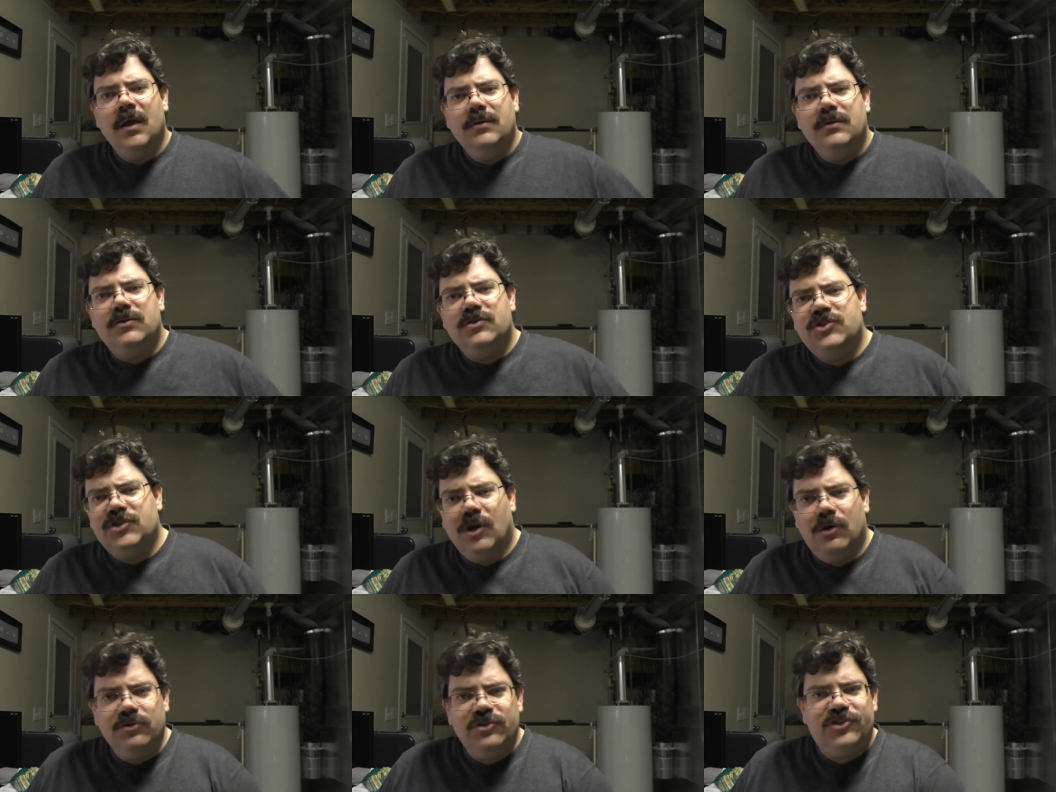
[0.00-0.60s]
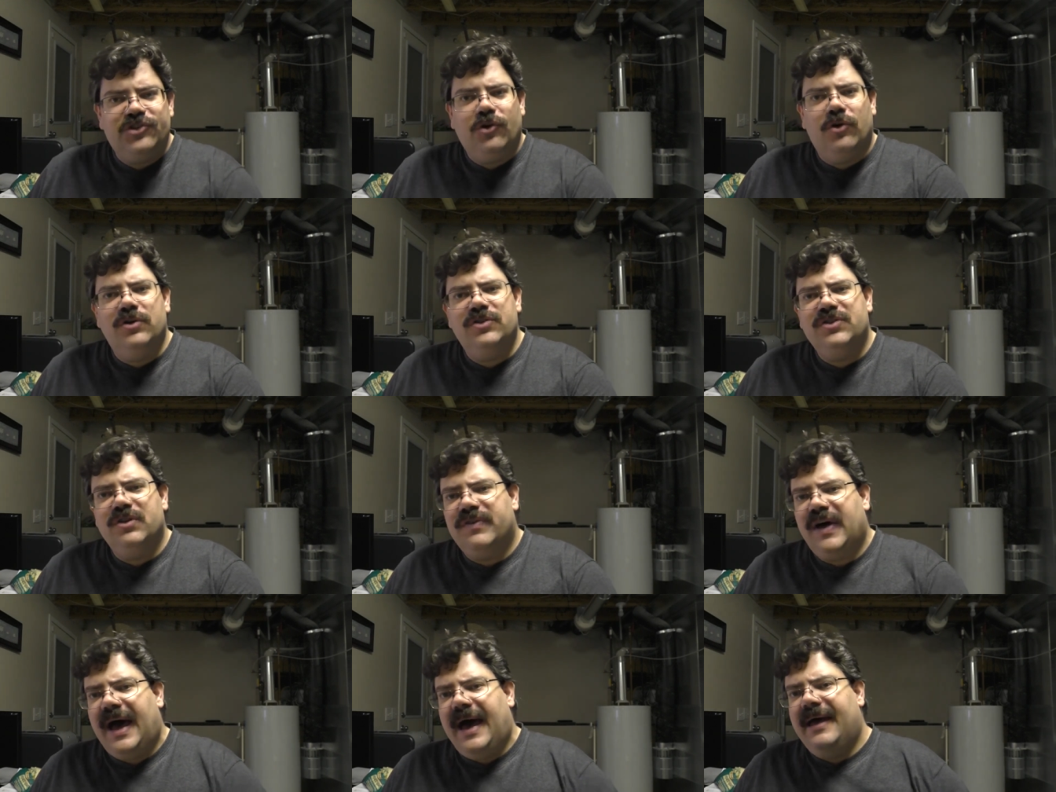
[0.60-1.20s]
There's no source
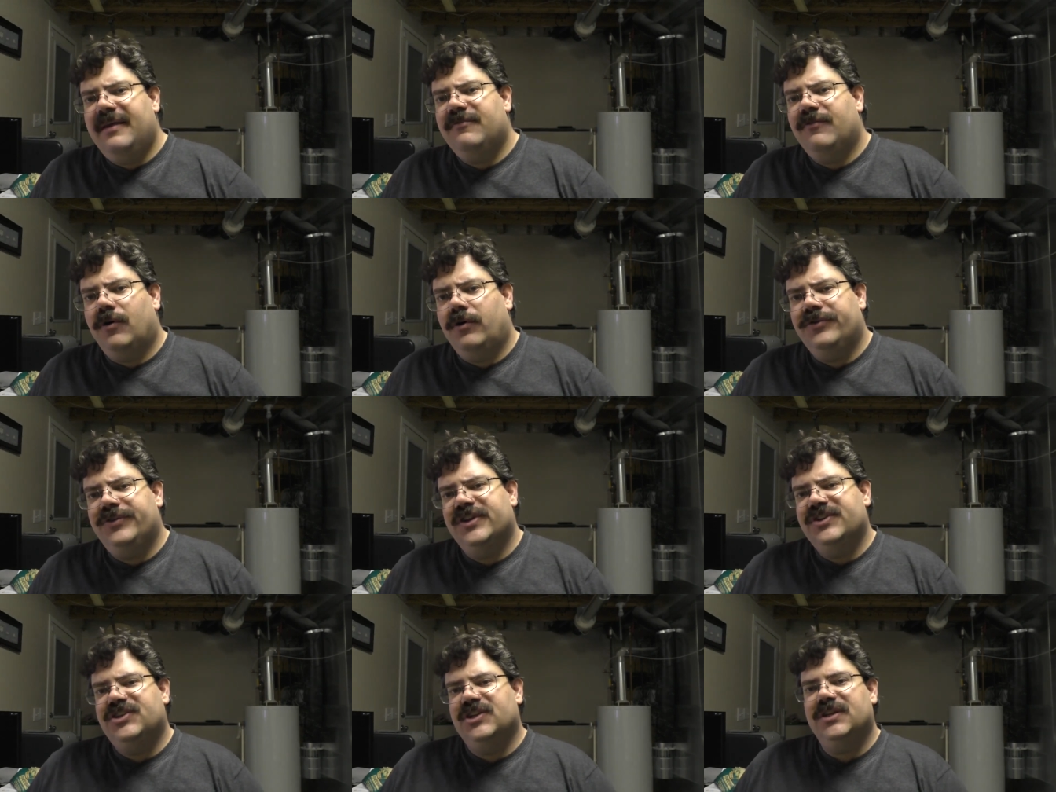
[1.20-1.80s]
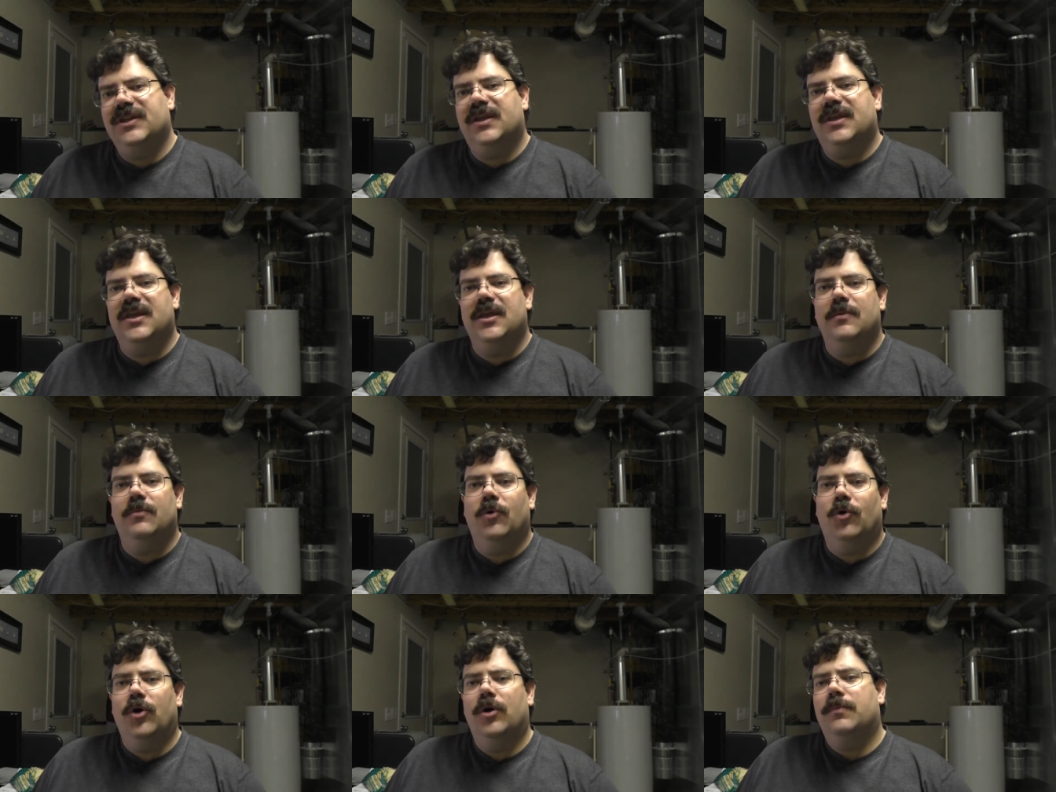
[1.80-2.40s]
of high voltage in the
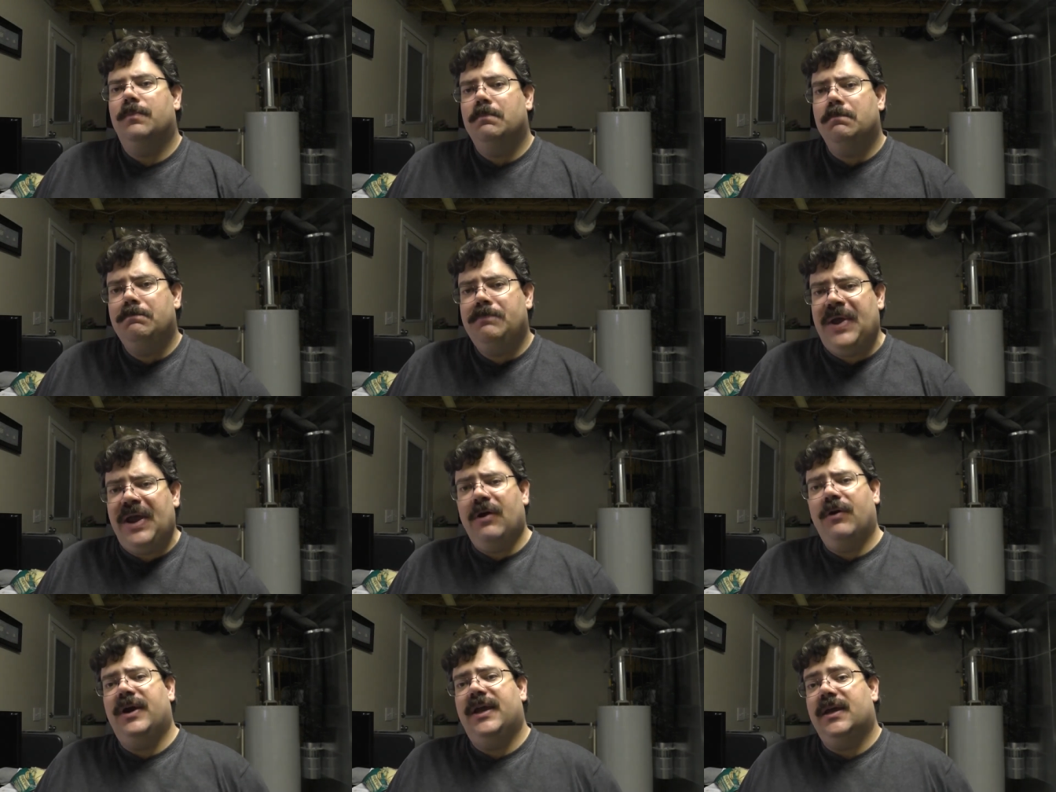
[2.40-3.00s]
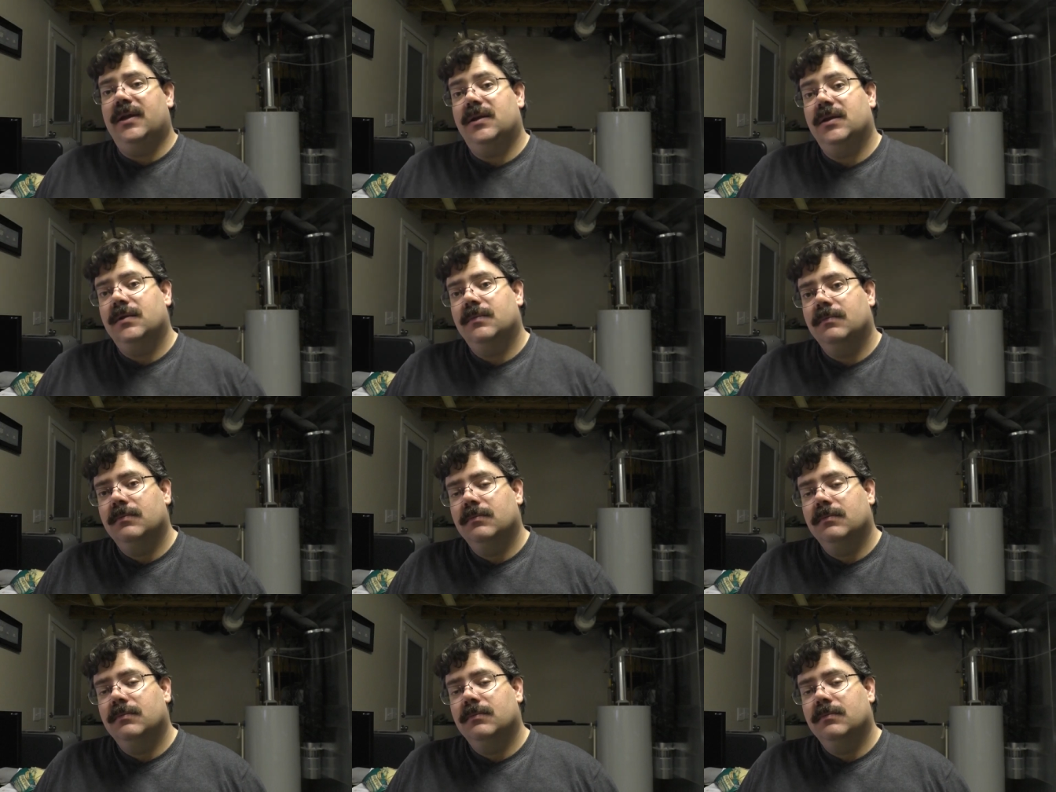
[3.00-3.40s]
keyboard, period.